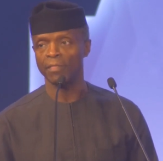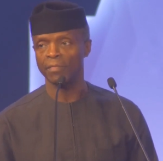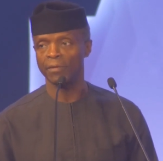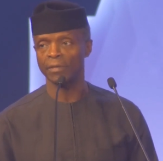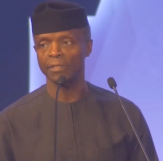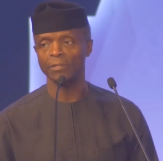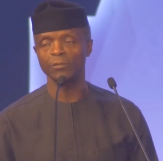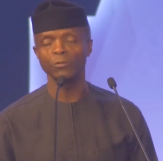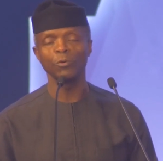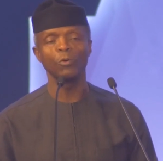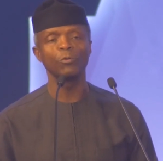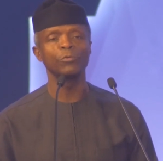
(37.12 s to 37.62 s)

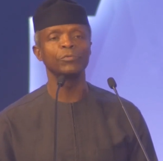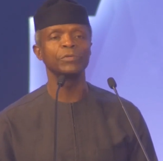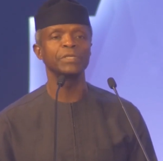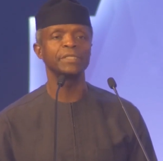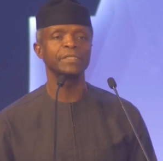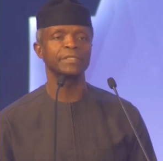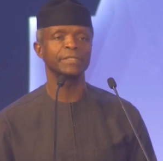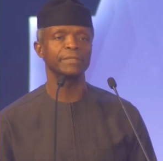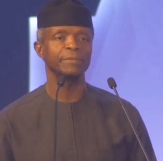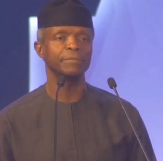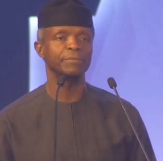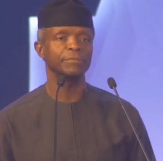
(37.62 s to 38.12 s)
There is no
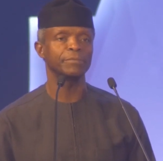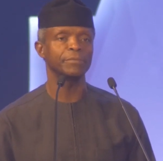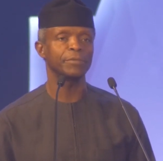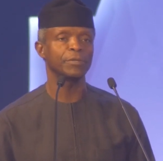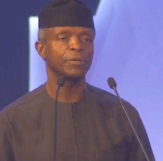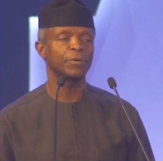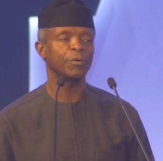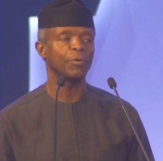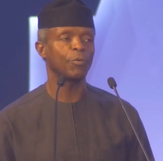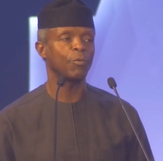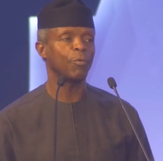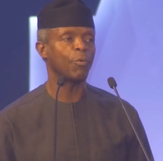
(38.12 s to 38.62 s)
reason
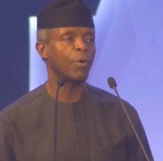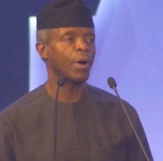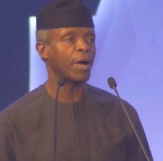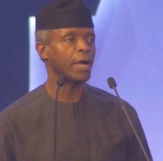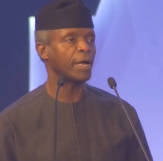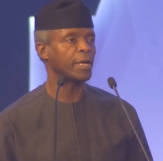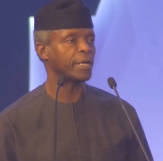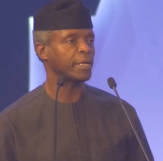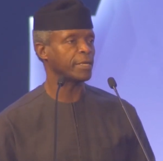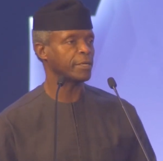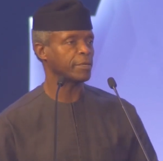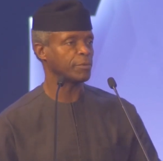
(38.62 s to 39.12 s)

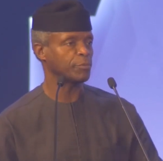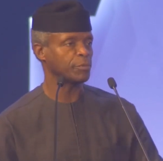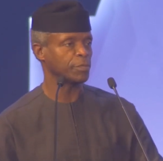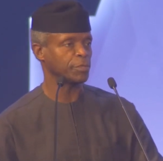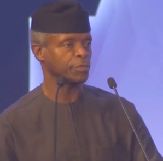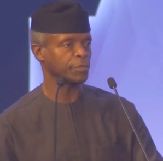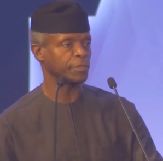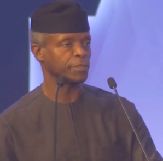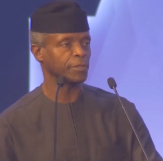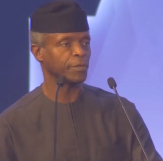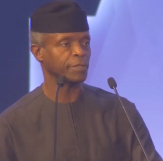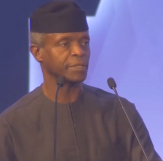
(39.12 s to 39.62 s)
why we
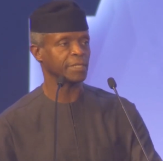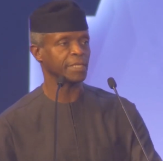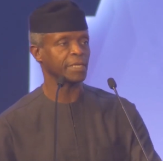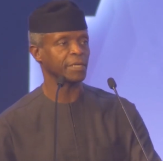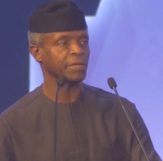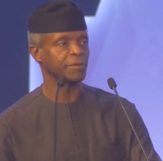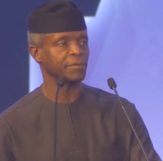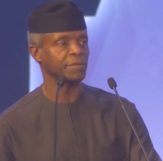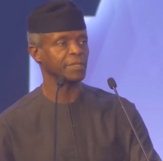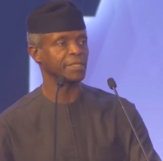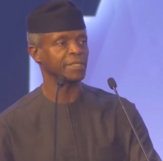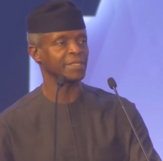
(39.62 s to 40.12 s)
should not
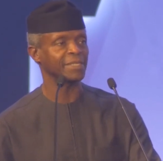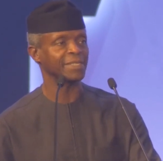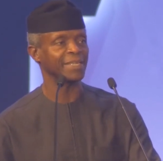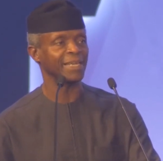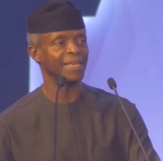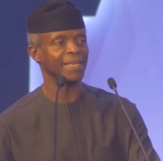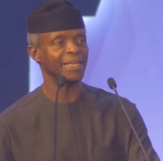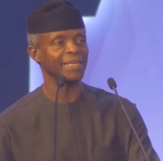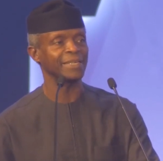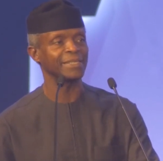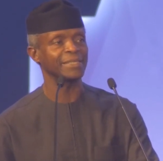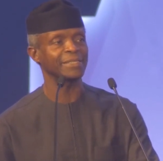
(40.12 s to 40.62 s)
increase
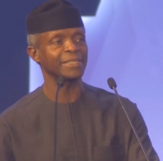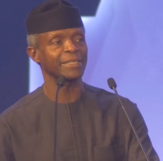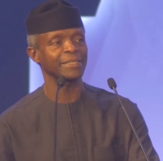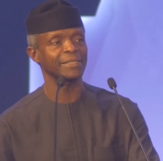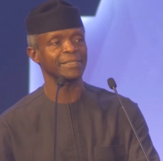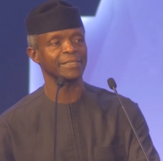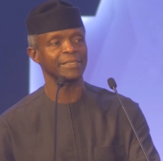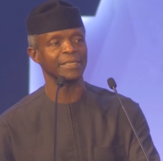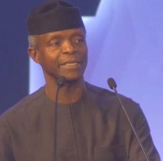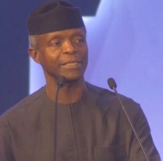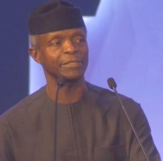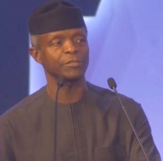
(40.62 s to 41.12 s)

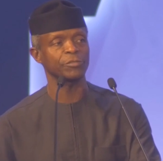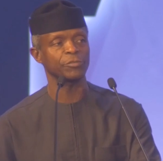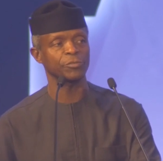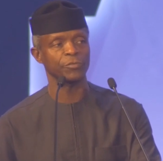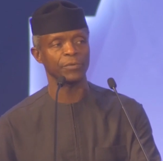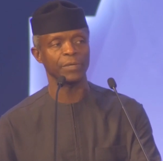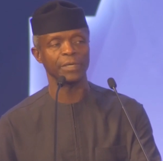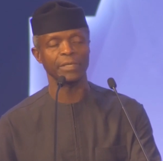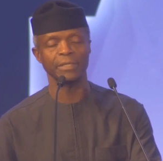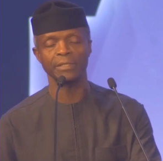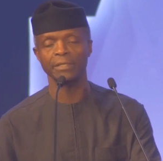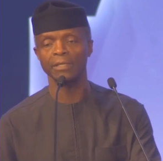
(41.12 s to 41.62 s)
interstate
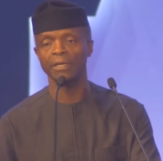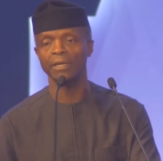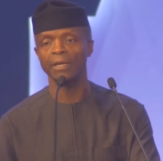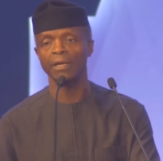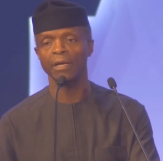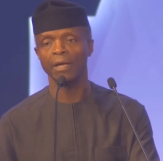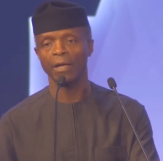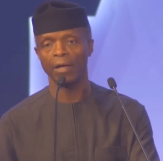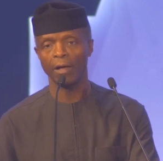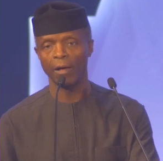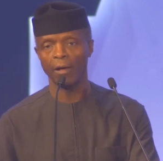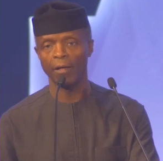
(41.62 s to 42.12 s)

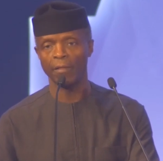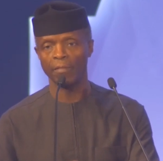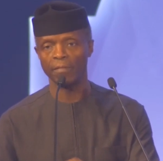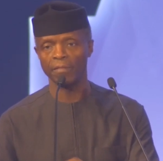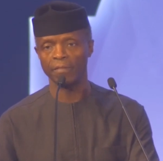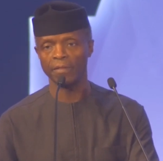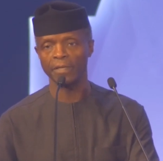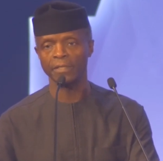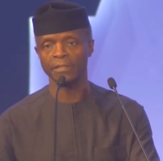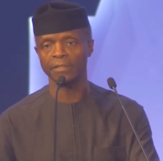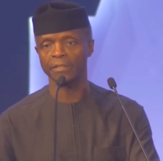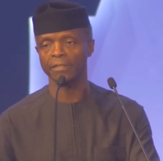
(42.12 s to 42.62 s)
trade
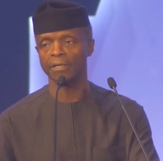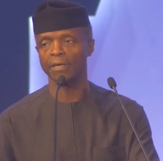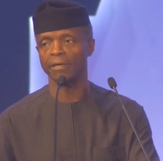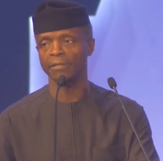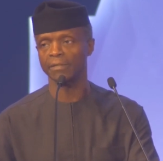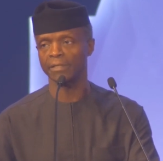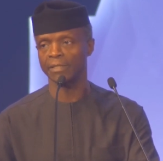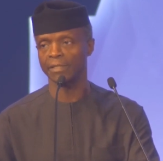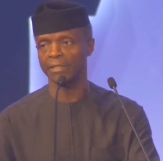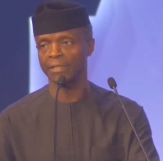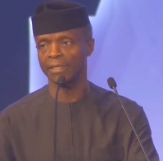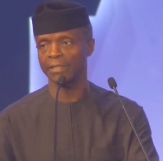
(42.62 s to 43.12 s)
on this
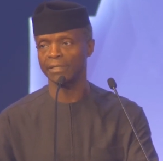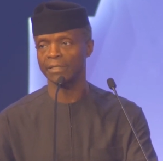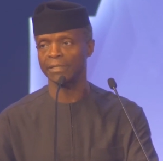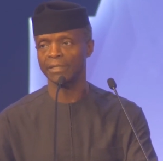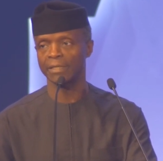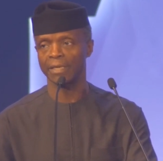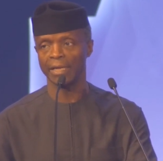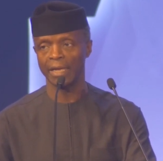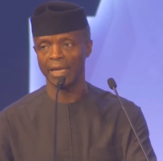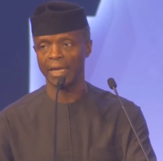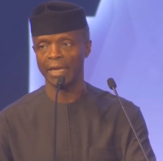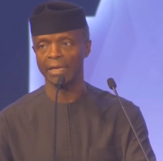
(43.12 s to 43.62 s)
continent."
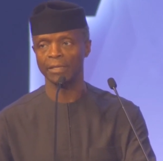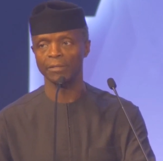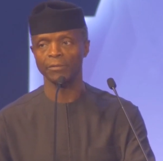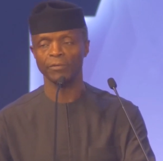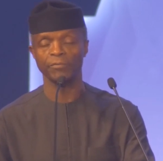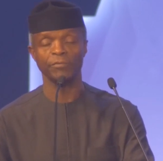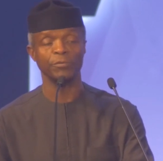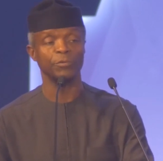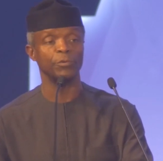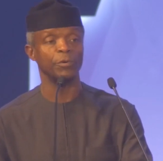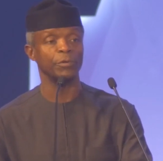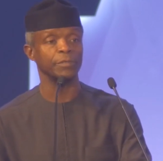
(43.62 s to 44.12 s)
End
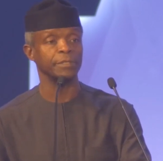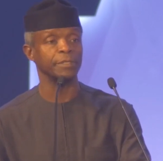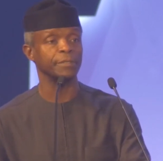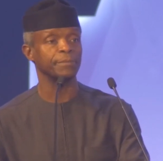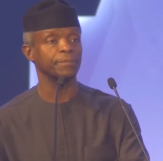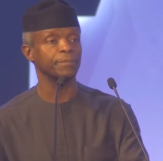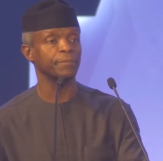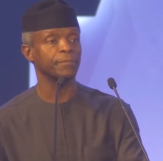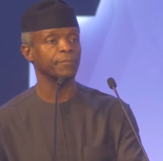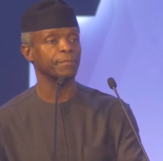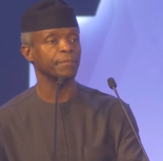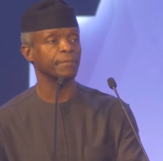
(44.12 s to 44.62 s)
of quote.
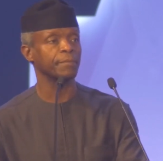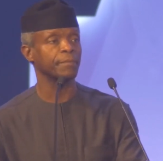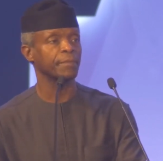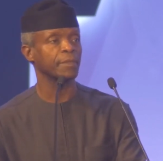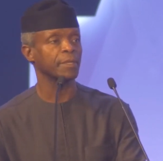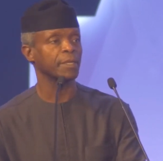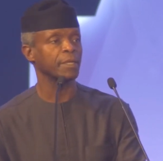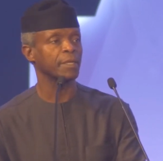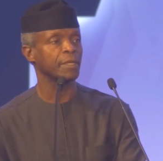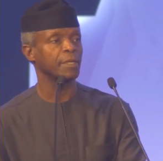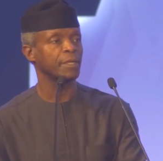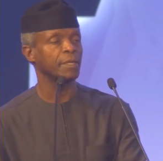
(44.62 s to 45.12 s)

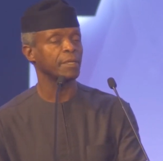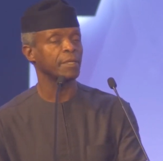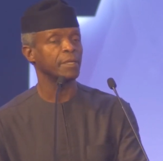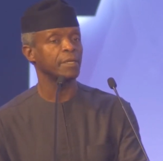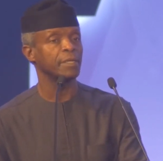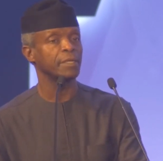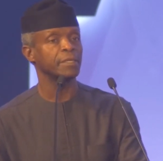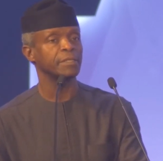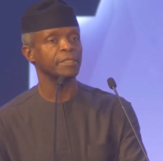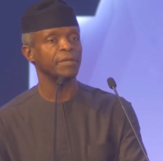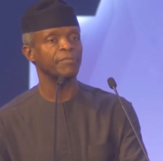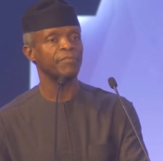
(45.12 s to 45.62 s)

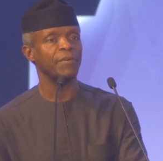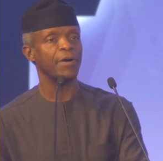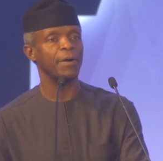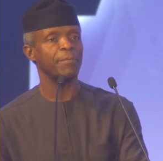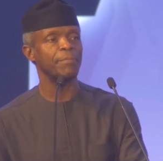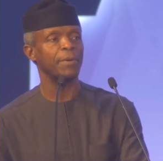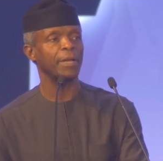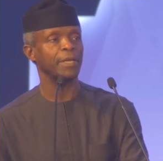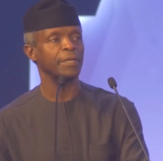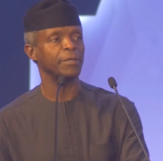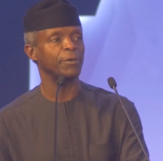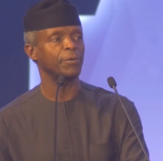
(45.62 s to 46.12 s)

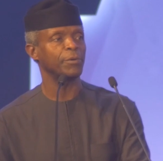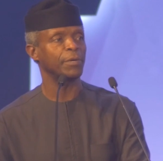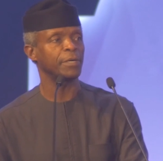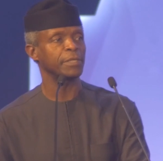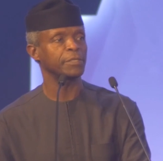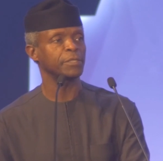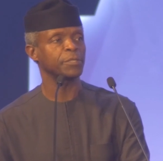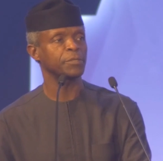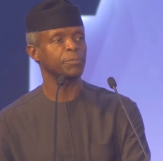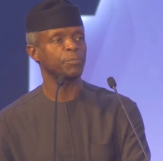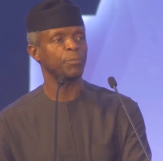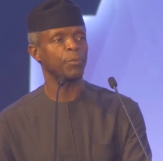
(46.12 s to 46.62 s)
Tafawa
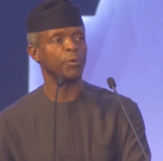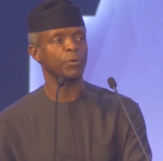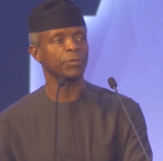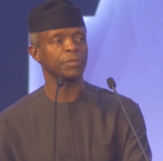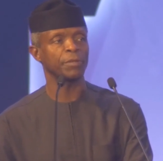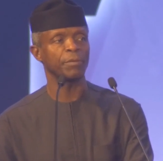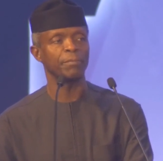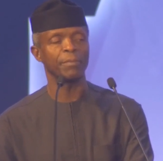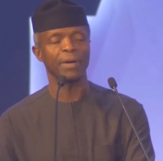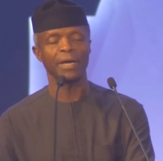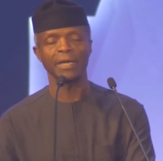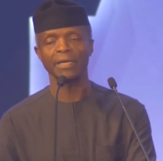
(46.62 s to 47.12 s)
Balewa spoke
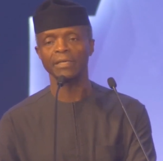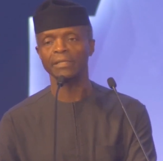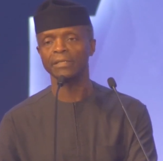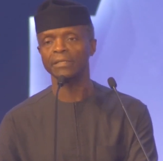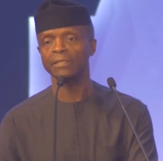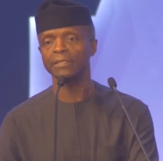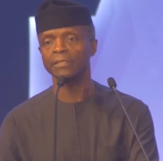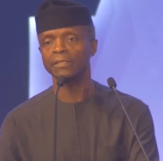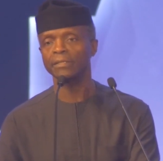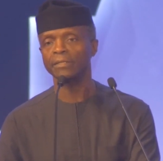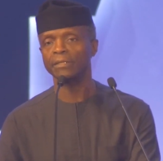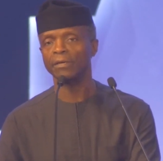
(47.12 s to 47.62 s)
the
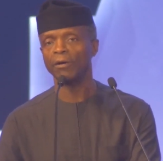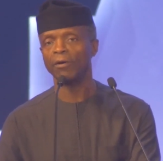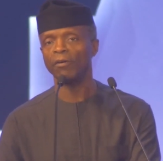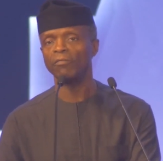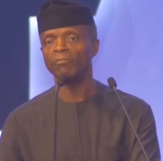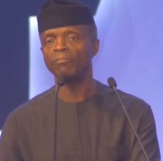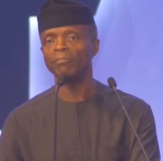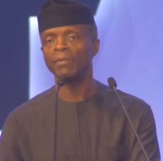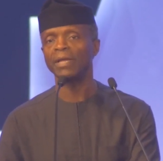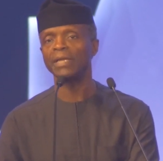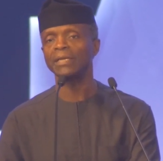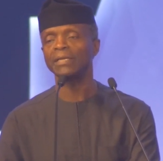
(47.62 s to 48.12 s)
minds
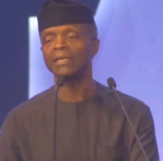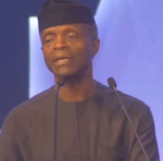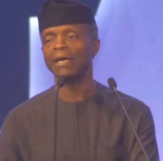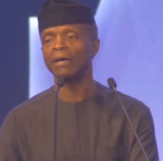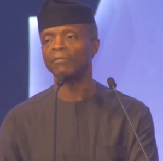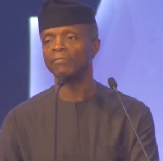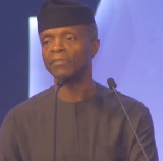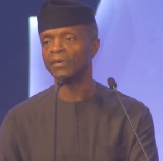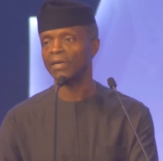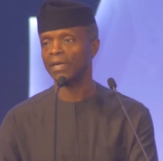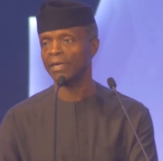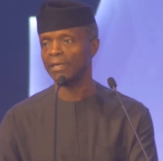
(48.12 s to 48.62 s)
of many
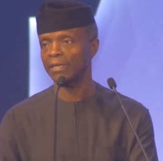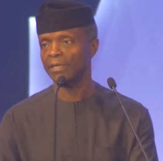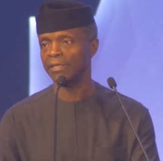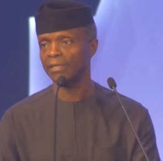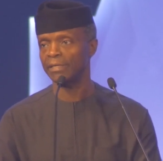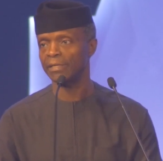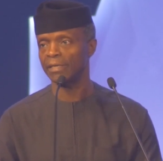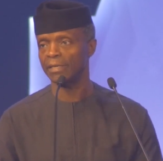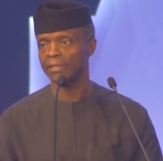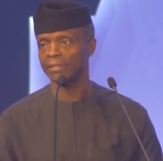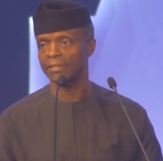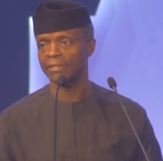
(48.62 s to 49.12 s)

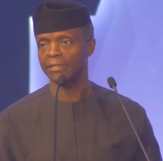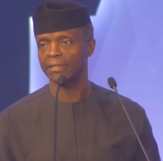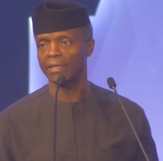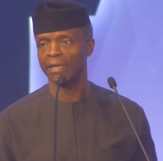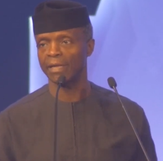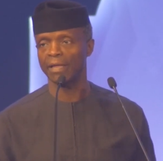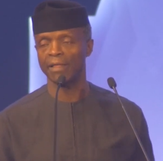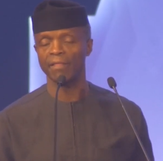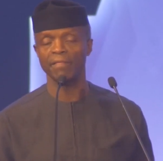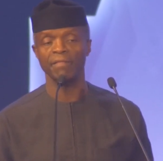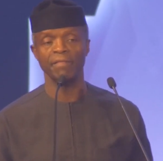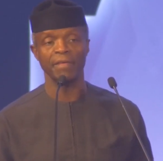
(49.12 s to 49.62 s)
African leaders
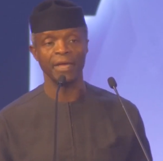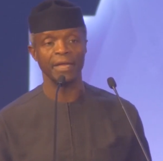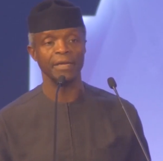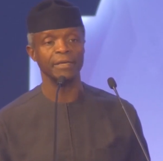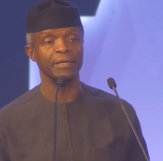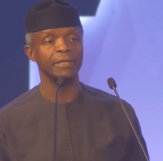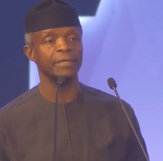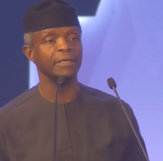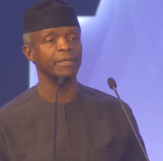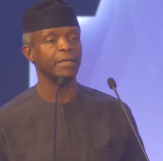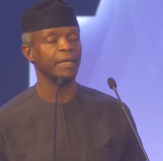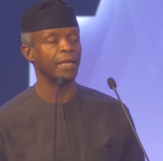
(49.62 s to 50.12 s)

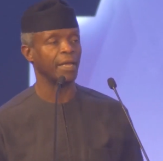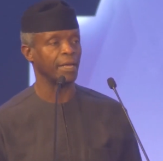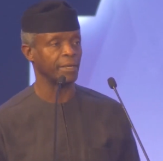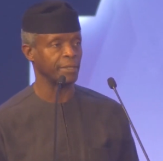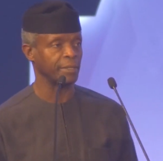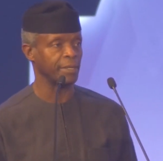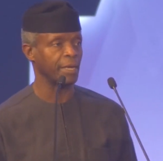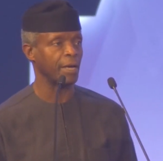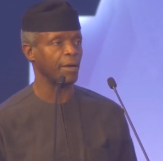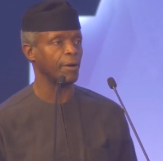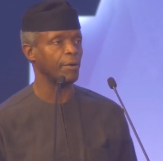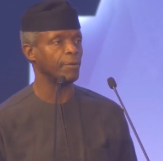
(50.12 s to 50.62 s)
then
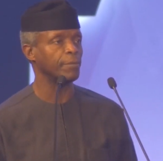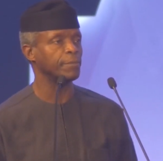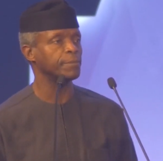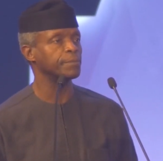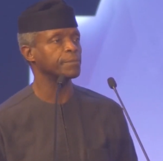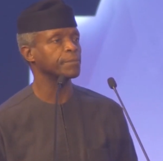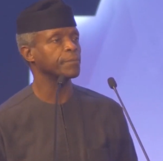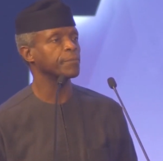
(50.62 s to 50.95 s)
and now.